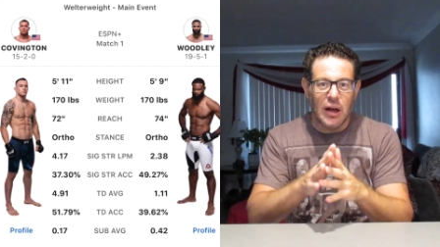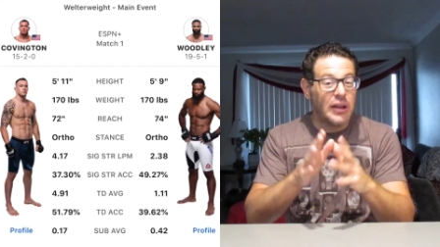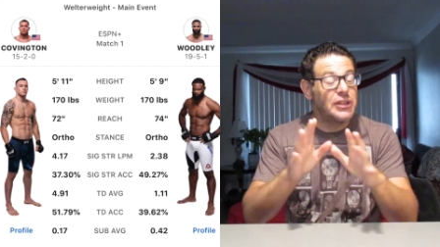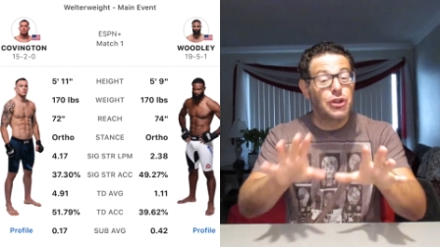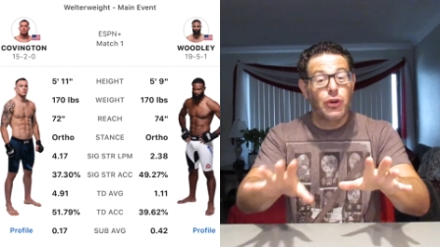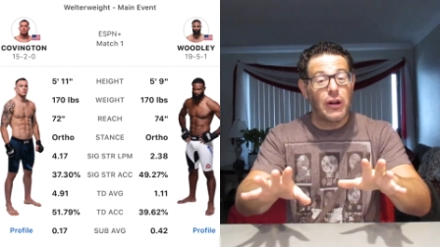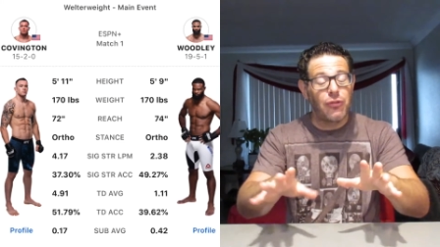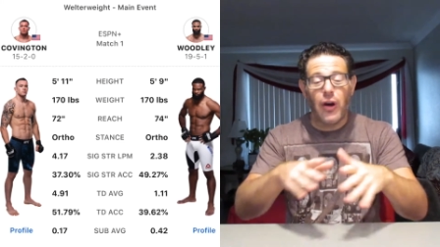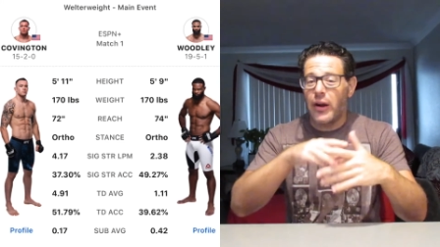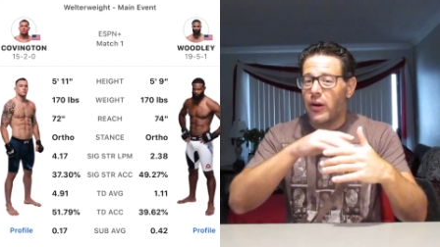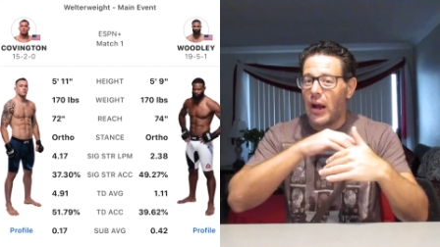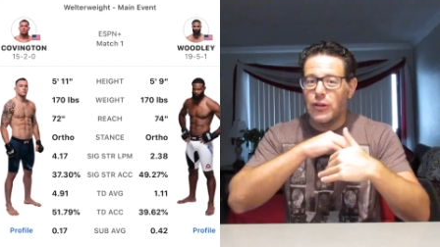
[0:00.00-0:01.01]
He's a great
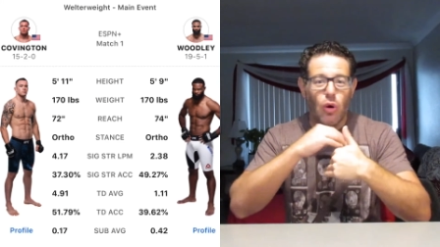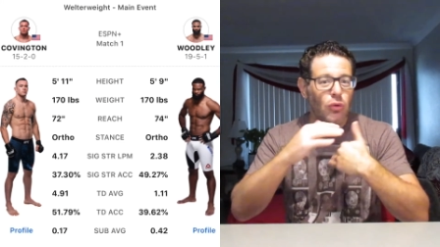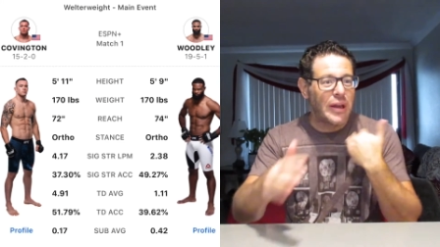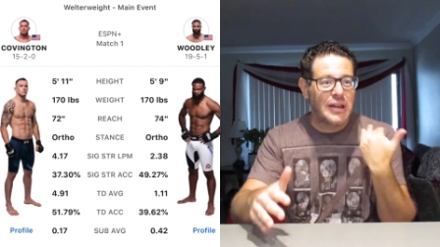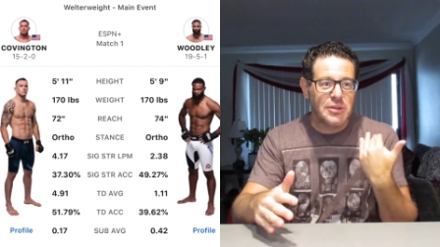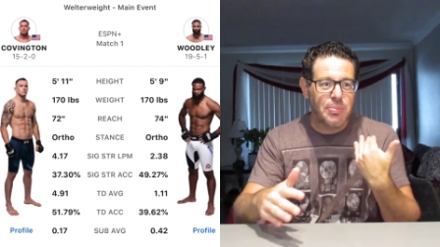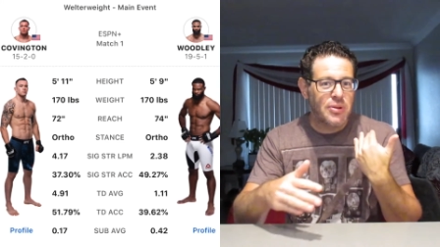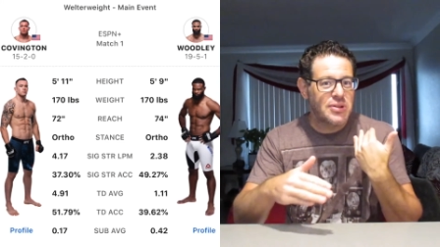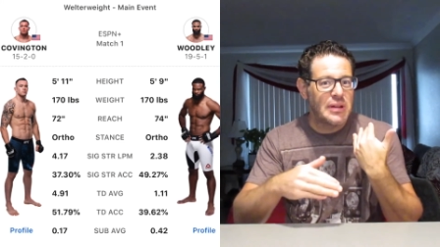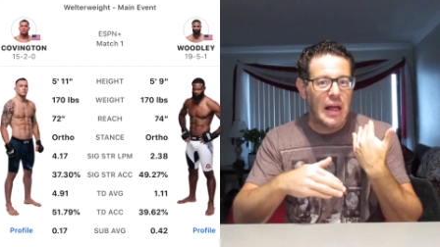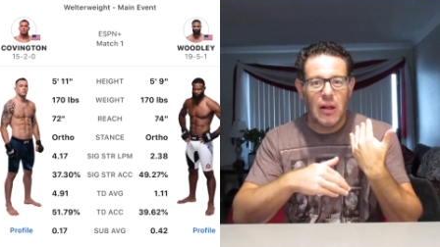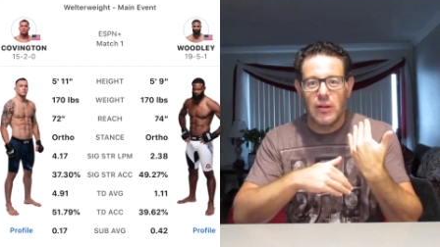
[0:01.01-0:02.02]
fighter. I don't like his
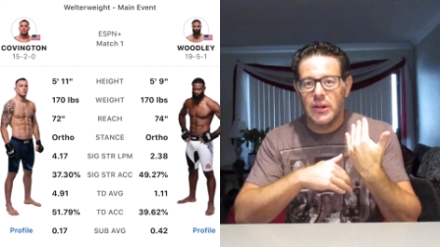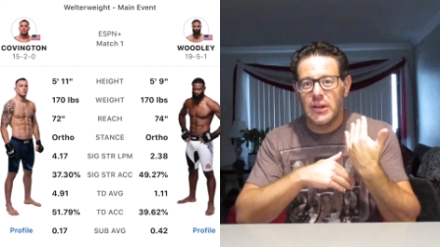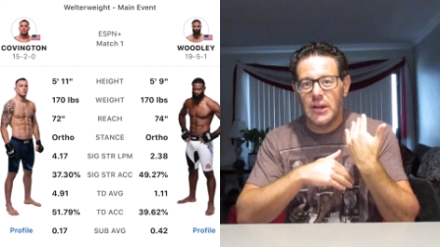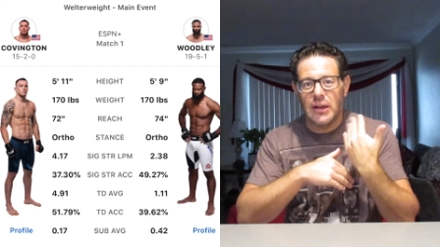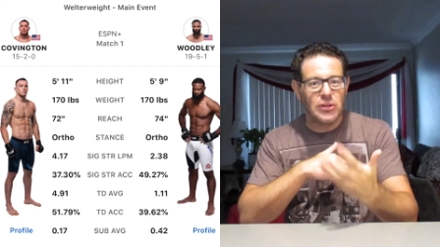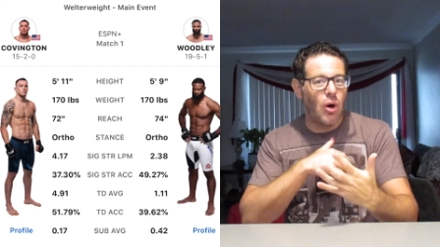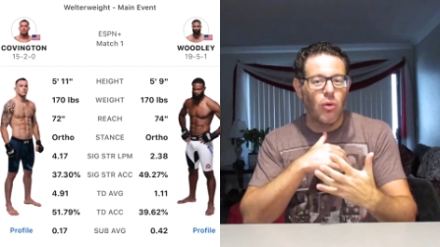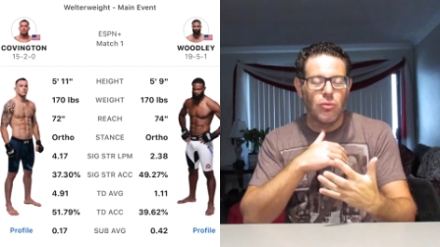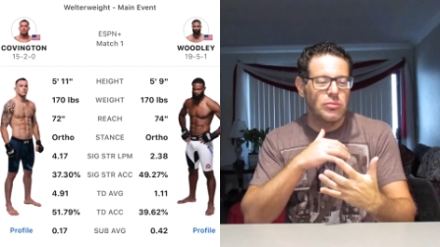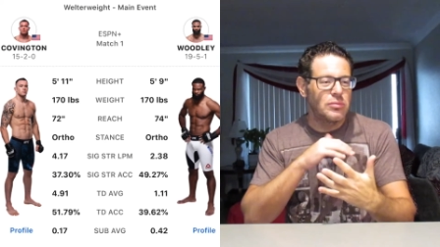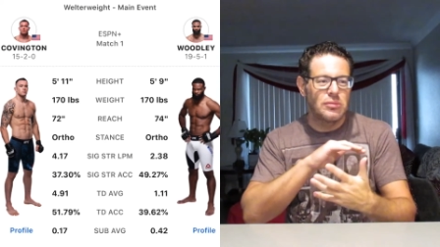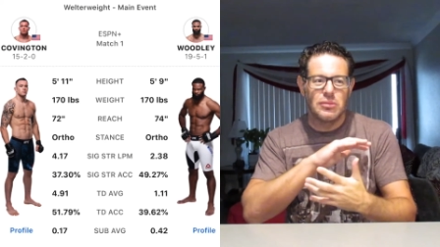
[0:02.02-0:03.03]
personality. I
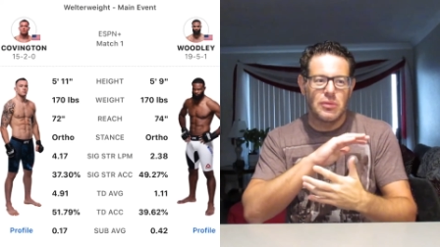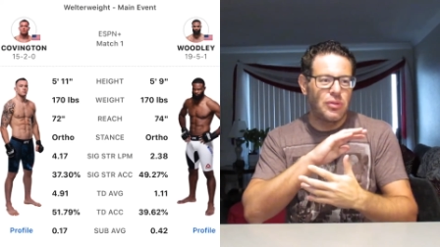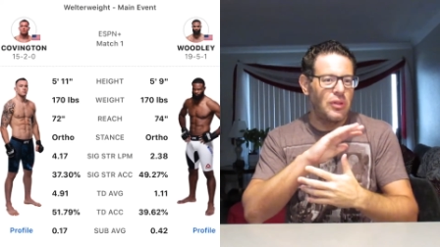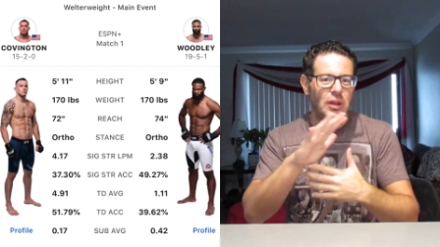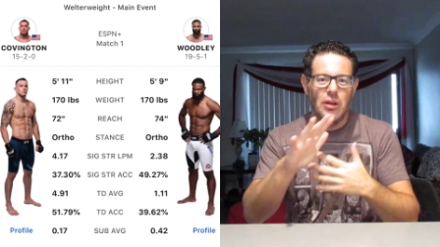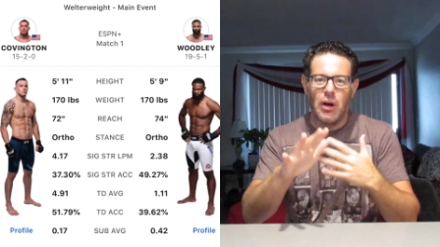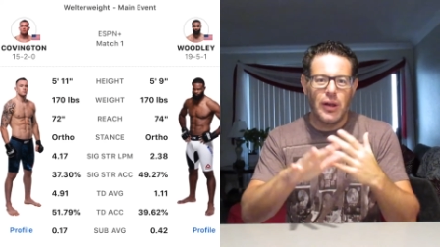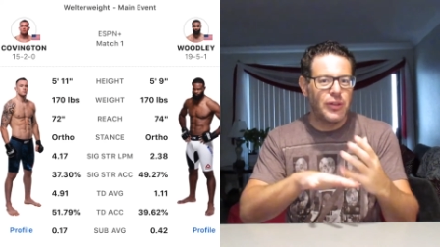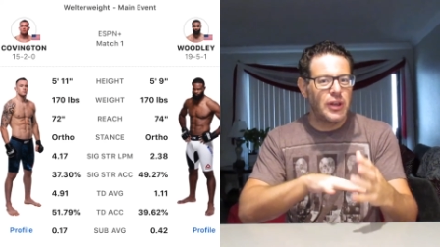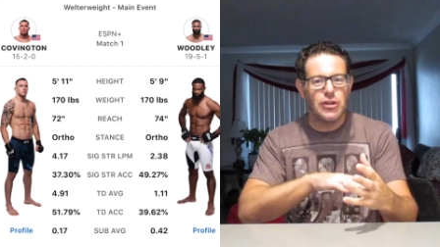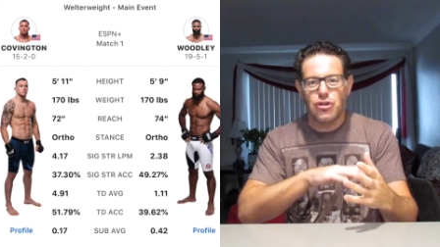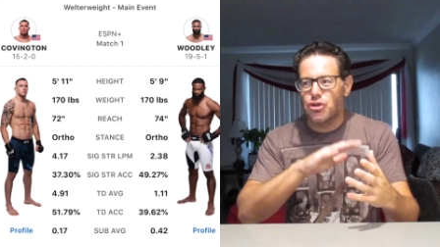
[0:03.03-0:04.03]

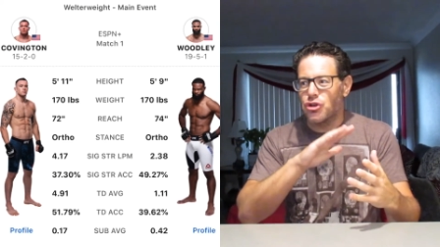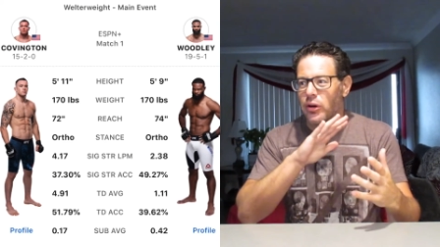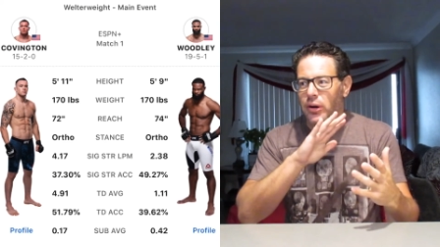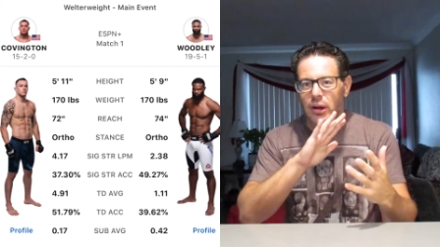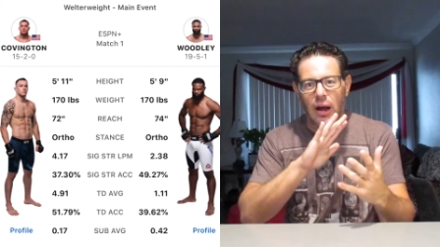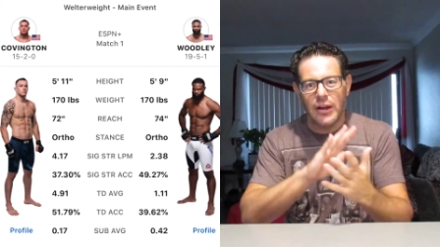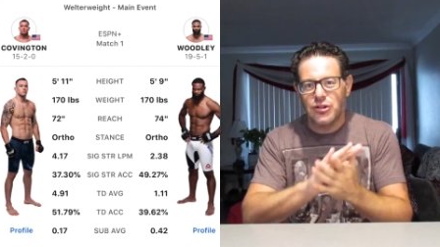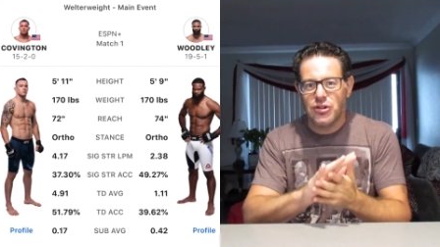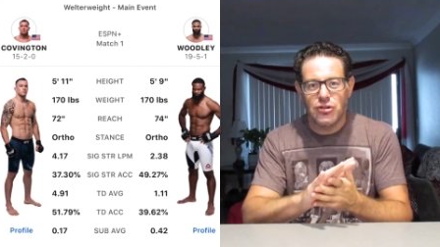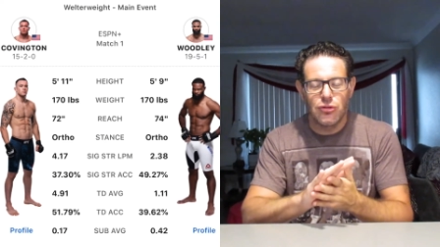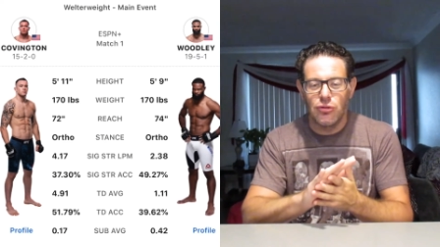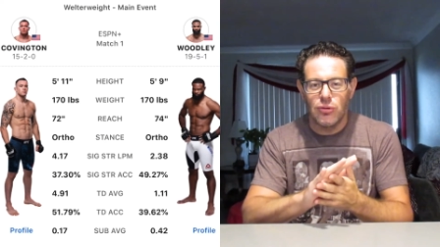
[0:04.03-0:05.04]
think he's a jerk. I
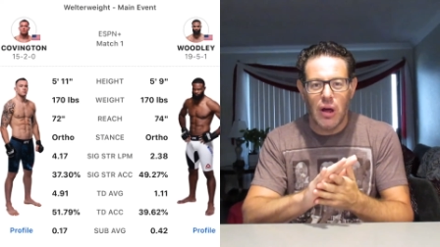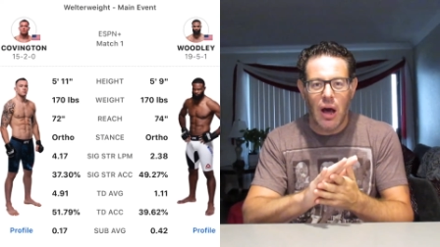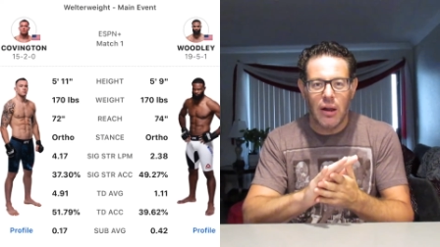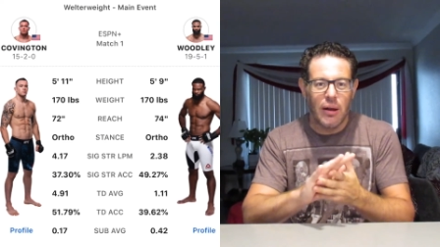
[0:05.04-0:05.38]
just do not.